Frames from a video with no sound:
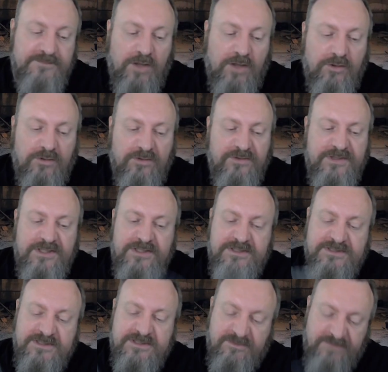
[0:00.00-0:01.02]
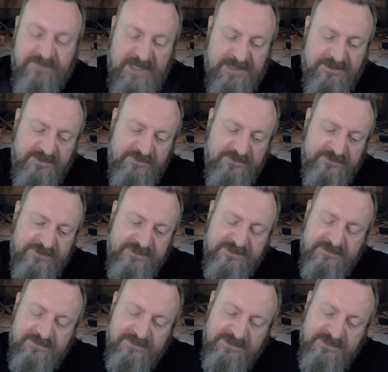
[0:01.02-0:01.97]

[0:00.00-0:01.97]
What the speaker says: all these commandos,